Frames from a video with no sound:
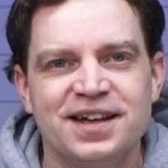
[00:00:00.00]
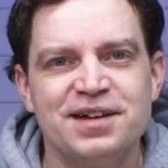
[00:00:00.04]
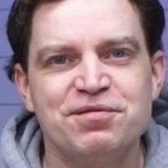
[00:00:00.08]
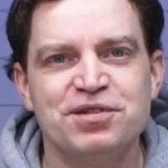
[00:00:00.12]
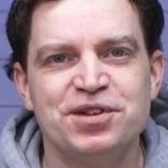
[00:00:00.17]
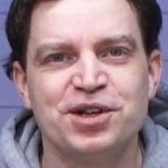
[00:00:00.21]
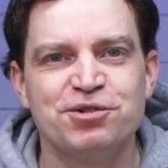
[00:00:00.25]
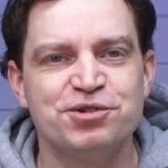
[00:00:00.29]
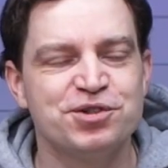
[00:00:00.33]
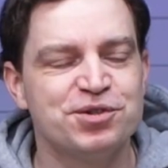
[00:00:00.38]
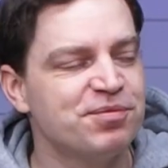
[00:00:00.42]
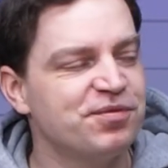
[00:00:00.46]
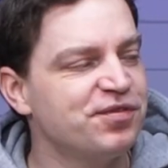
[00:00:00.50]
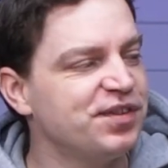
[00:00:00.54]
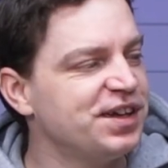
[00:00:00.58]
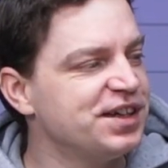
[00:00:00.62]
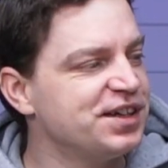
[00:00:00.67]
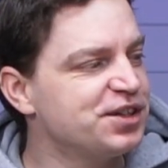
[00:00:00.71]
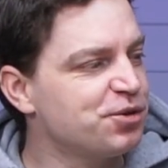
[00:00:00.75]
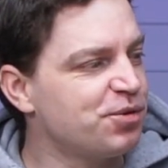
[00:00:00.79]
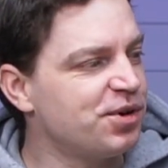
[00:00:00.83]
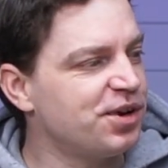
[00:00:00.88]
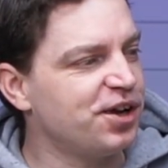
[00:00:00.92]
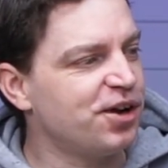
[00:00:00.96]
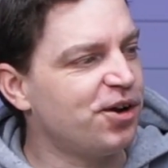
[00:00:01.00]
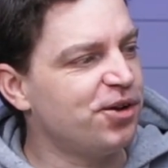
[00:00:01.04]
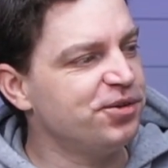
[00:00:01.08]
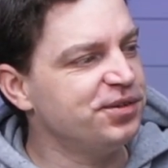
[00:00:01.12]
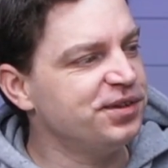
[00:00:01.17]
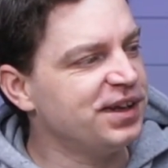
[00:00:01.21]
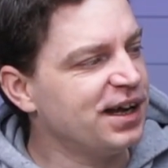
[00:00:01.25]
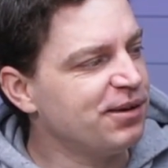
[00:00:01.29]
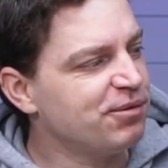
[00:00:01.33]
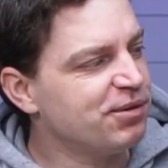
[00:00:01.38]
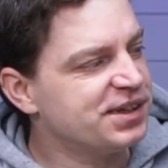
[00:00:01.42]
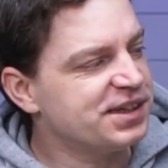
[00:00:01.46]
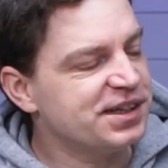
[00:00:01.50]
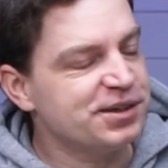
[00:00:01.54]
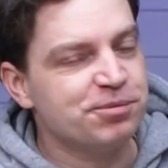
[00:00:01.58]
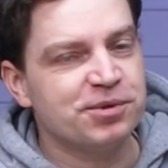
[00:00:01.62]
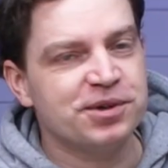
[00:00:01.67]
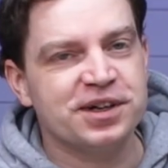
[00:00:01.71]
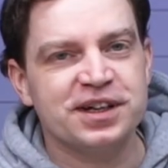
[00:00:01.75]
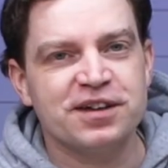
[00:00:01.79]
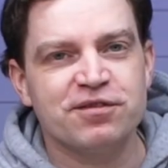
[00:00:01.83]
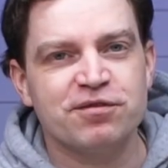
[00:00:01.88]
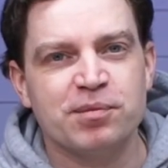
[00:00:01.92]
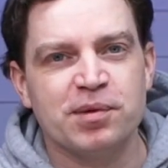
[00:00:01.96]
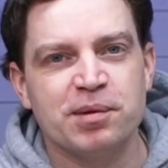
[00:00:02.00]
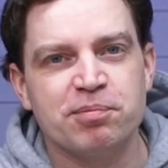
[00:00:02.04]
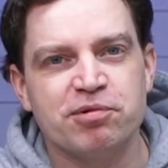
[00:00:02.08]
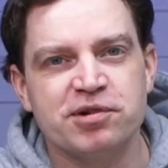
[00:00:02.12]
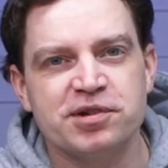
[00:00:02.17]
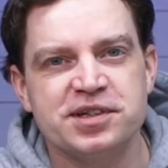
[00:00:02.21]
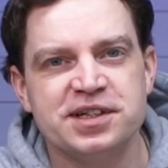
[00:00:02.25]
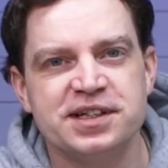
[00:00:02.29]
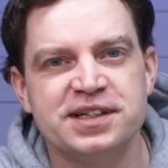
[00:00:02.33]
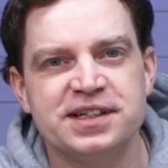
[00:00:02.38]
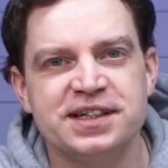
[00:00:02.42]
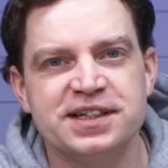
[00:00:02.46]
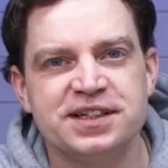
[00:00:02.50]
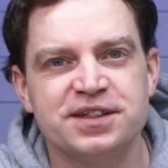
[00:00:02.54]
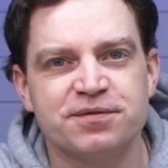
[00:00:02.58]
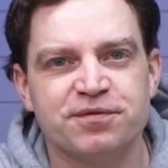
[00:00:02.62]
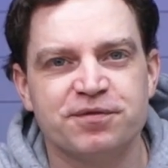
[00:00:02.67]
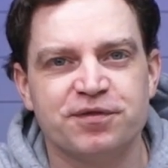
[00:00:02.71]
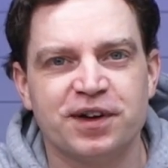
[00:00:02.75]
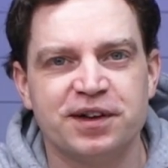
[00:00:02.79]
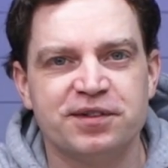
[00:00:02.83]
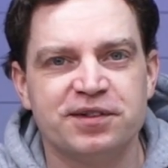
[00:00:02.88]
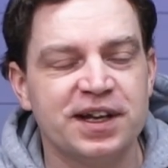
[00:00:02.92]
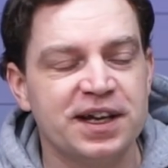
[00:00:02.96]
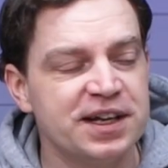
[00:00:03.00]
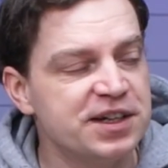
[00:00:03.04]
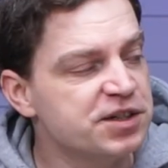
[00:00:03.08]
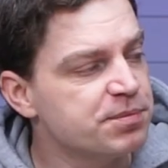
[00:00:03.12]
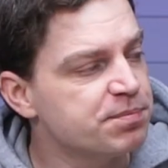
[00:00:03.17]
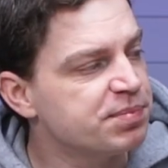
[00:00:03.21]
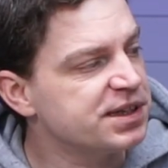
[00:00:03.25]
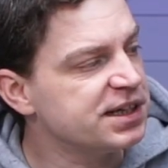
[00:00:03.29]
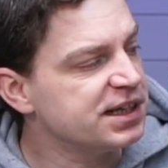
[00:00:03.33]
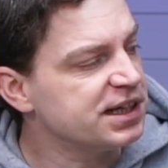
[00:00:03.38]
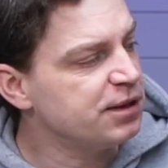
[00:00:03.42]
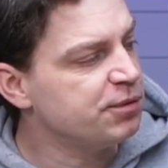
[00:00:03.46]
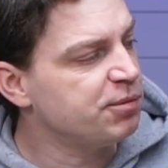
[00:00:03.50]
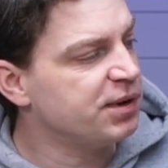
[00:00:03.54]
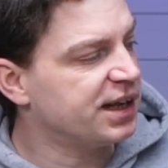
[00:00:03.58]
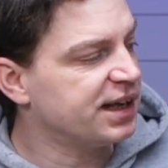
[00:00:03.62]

Even though some of it is quite old now, I did want to give him a pretty decent foundation, particularly when